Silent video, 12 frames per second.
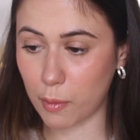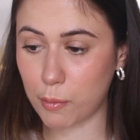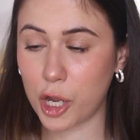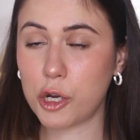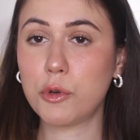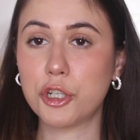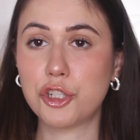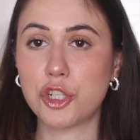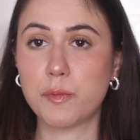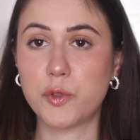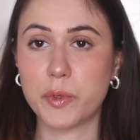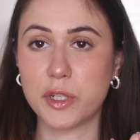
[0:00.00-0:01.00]
My
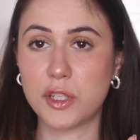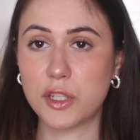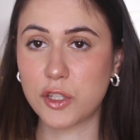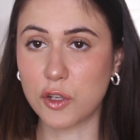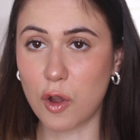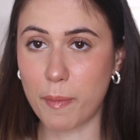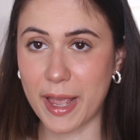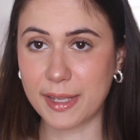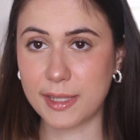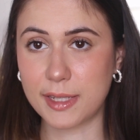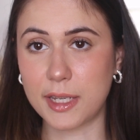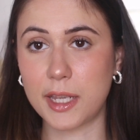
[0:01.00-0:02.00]
wardrobes were so
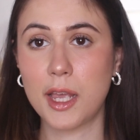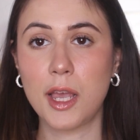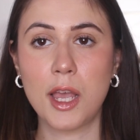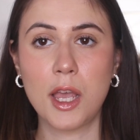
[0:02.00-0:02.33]
messy.